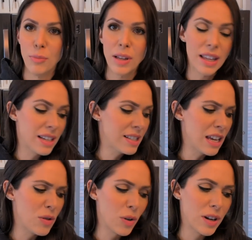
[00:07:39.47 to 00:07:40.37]
But like say
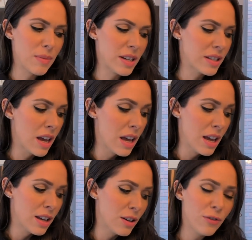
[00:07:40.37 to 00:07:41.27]
you already mixed
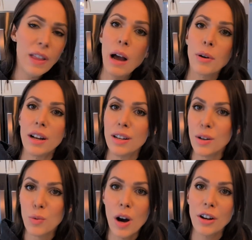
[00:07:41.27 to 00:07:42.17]
your flour and
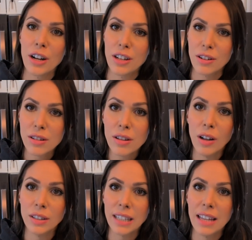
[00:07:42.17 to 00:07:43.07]
your water and your salt